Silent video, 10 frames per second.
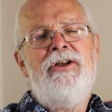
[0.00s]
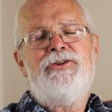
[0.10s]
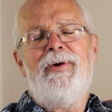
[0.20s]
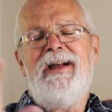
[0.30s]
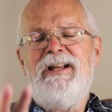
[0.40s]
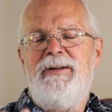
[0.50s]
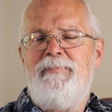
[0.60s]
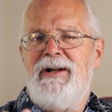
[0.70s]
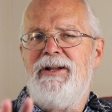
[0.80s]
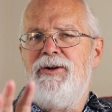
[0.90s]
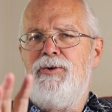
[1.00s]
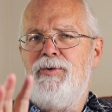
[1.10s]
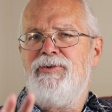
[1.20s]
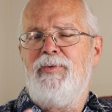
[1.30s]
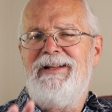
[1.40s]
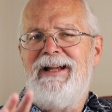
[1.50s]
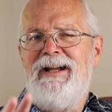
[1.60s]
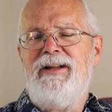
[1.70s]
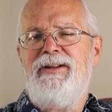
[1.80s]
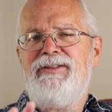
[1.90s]
So anybody who was
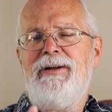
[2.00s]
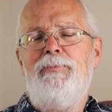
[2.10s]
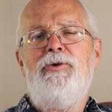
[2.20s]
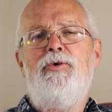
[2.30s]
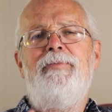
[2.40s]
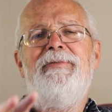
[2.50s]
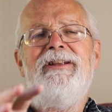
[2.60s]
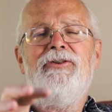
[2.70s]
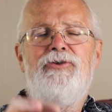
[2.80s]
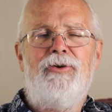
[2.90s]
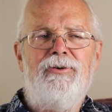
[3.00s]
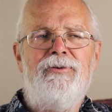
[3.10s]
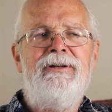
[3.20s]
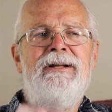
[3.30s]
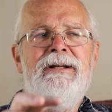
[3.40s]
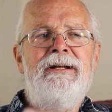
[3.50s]
related to someone who had been interred